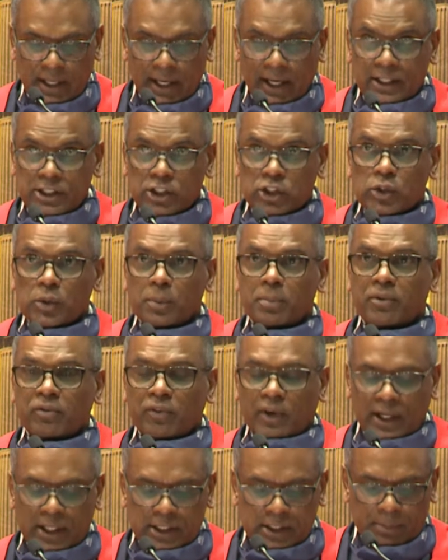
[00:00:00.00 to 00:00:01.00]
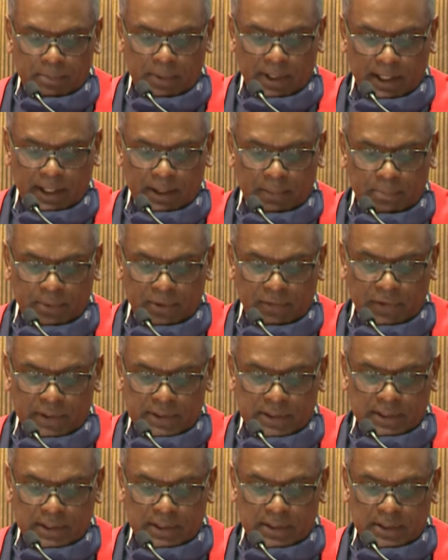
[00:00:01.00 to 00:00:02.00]
and supervised by
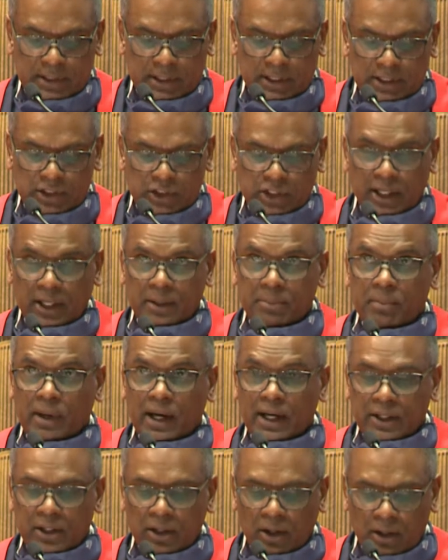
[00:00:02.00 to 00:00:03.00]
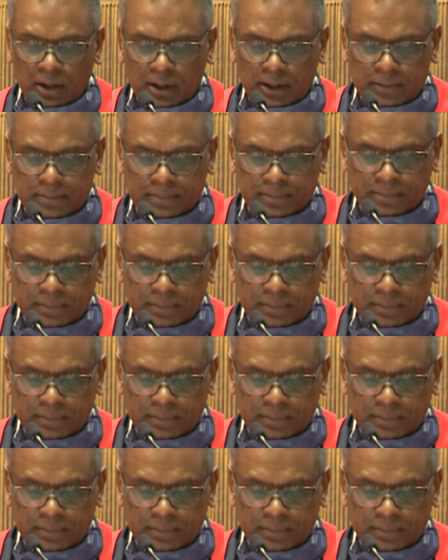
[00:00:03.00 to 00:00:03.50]
Professor D.J. Mycock.